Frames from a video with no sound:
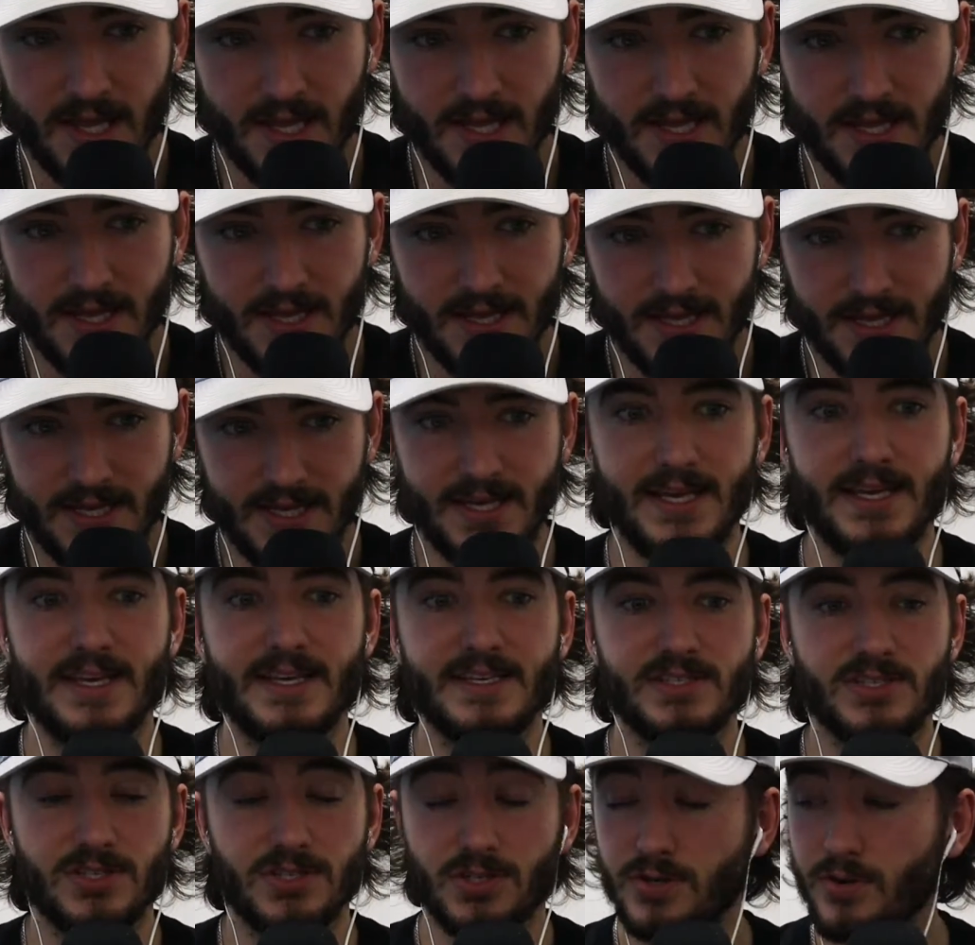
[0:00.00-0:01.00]

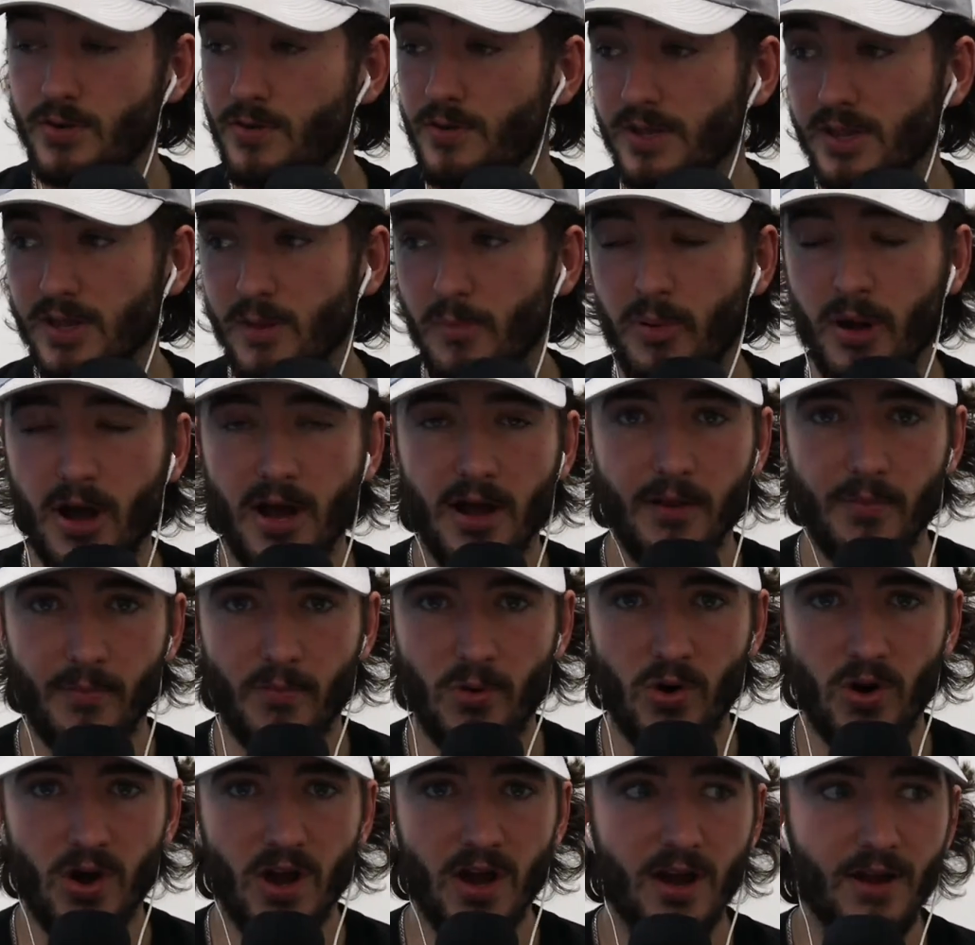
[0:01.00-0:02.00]
He's shooting the puck
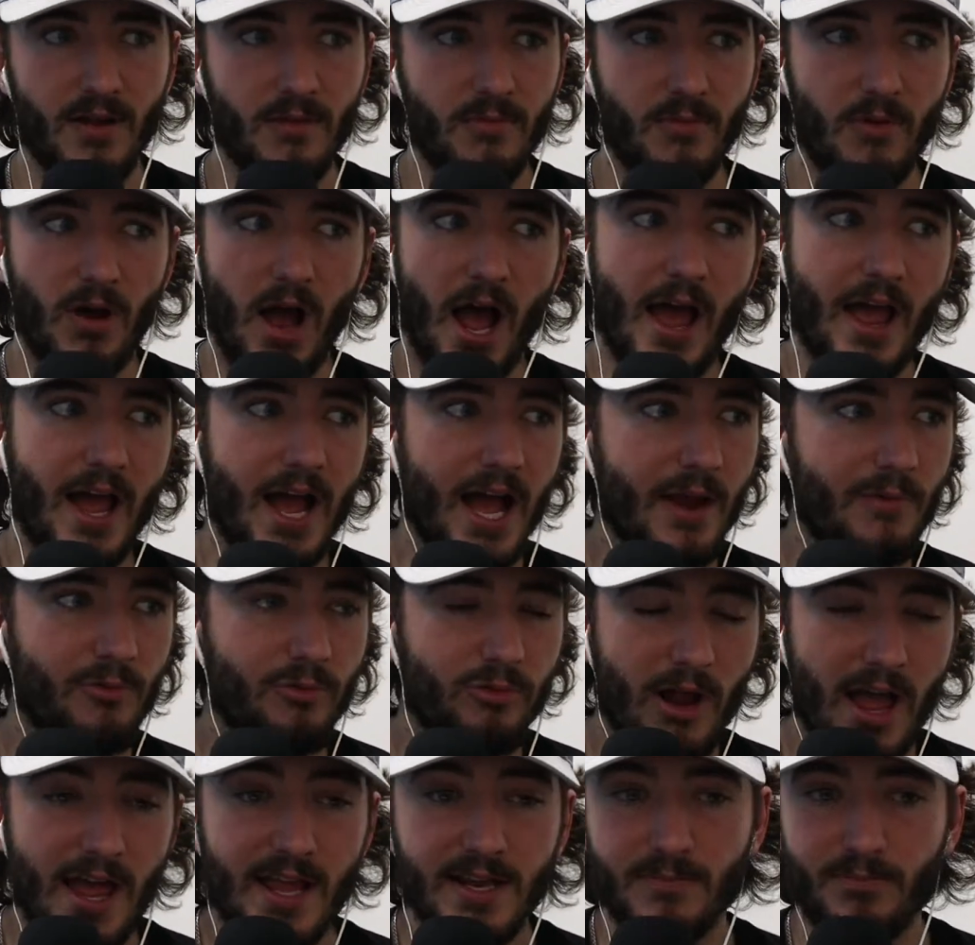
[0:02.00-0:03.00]
more. I
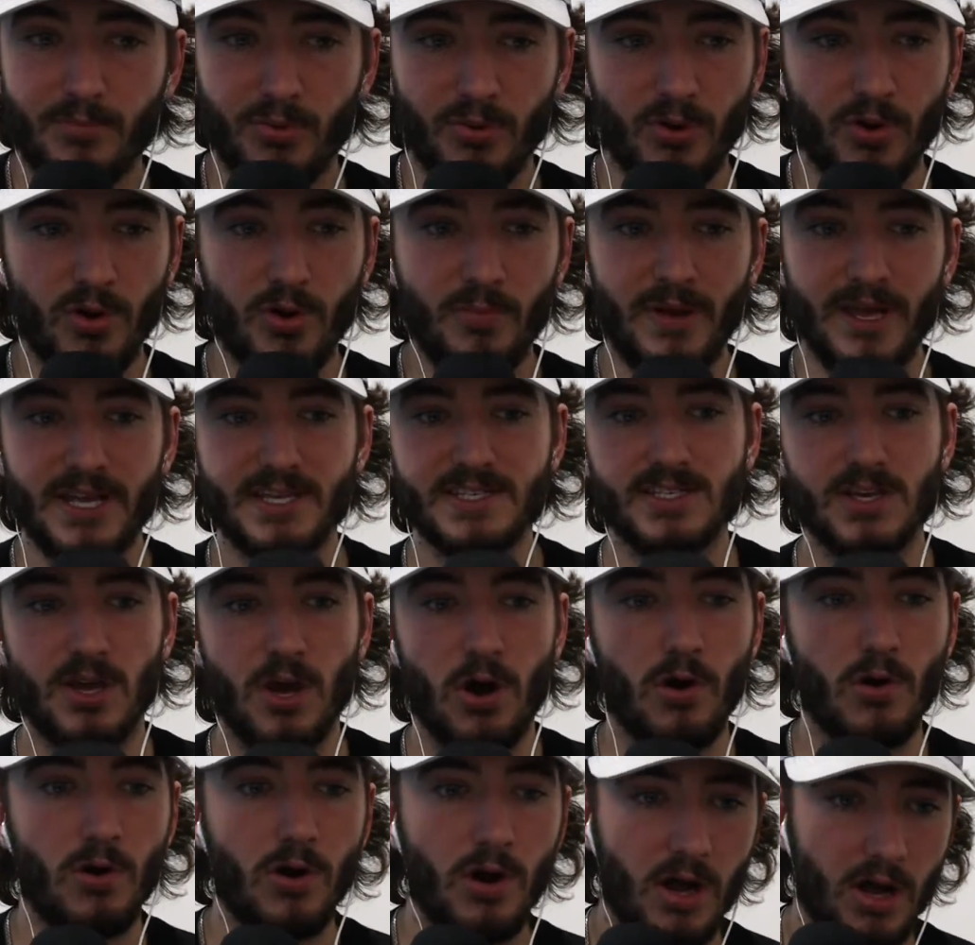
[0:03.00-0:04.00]
read Berube's
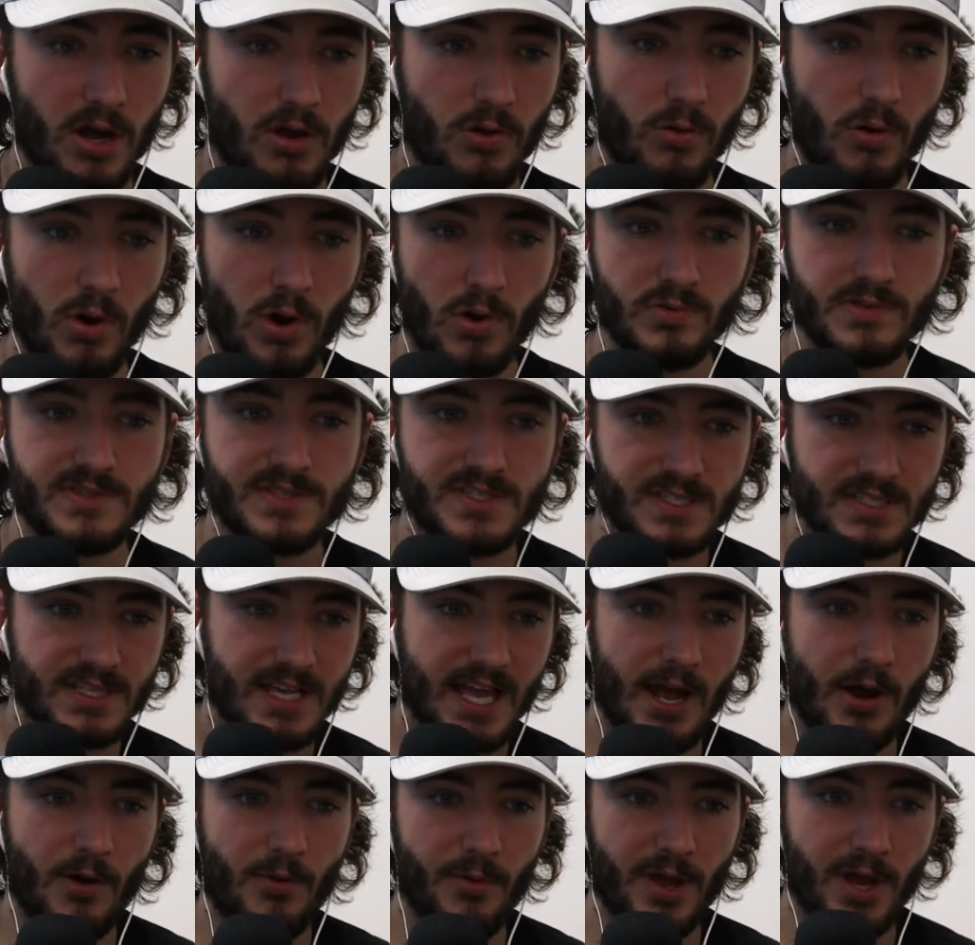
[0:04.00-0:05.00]
quotes
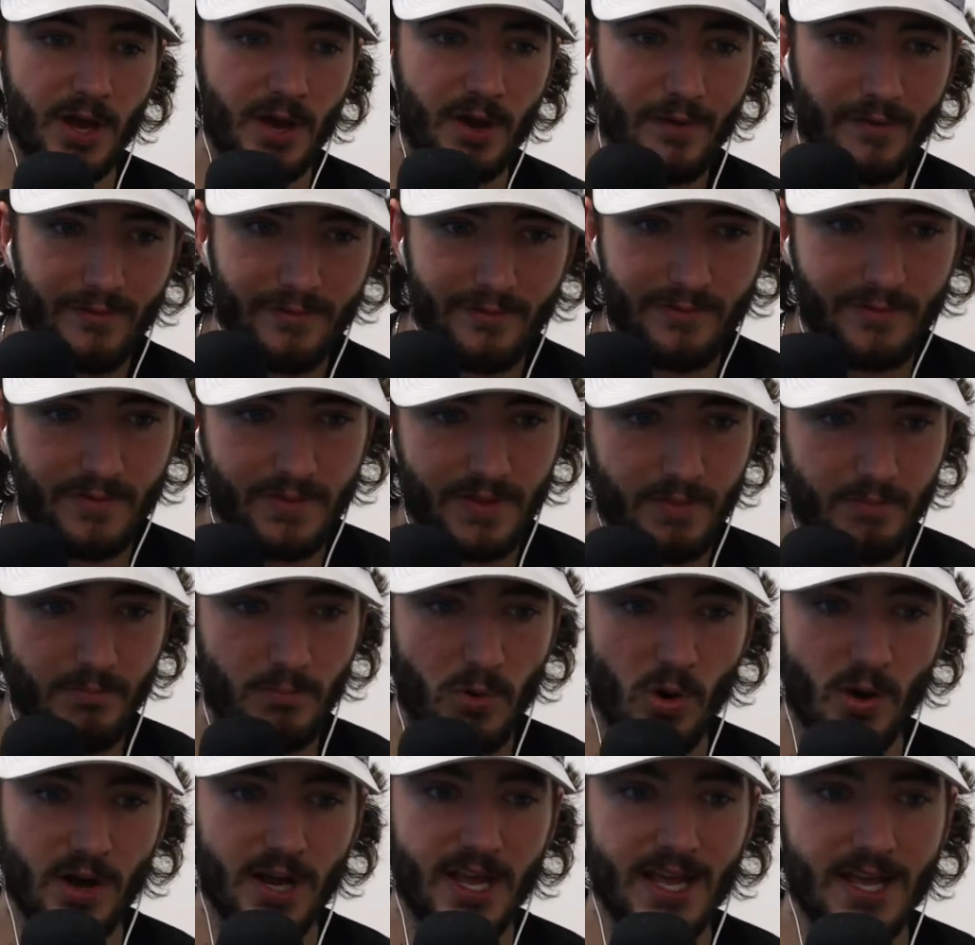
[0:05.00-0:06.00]
out of the
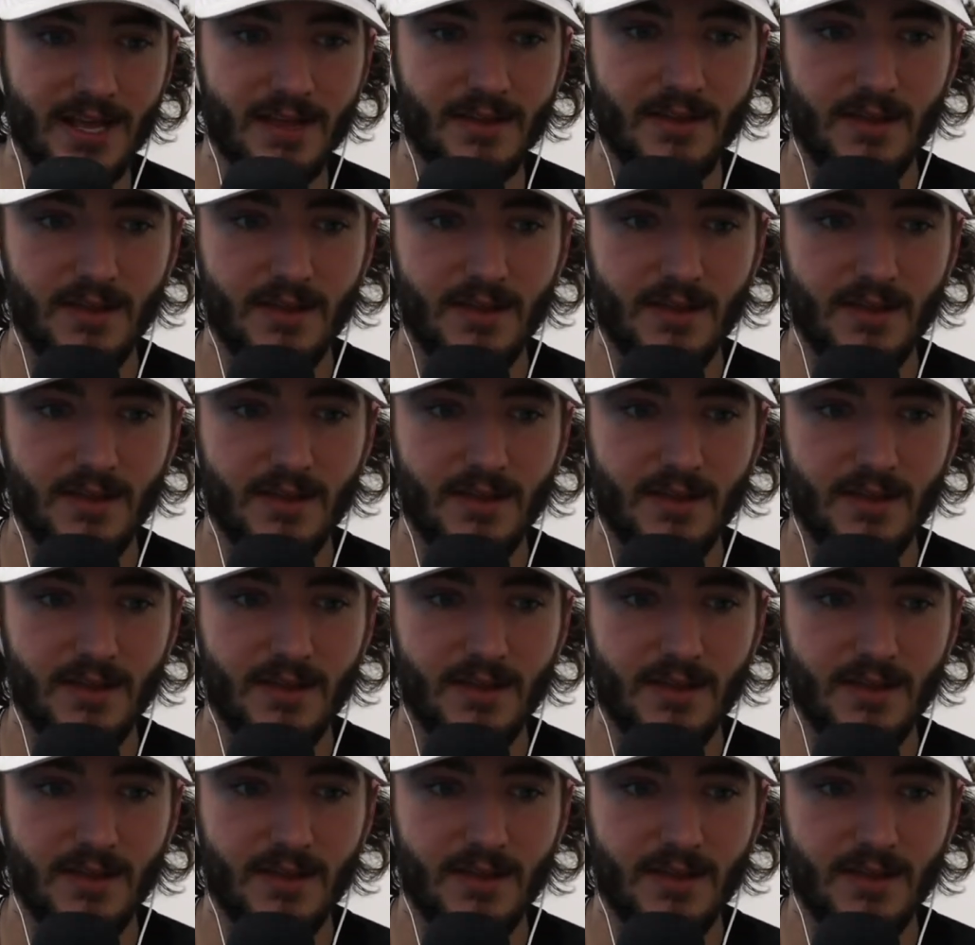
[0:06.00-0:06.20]
morning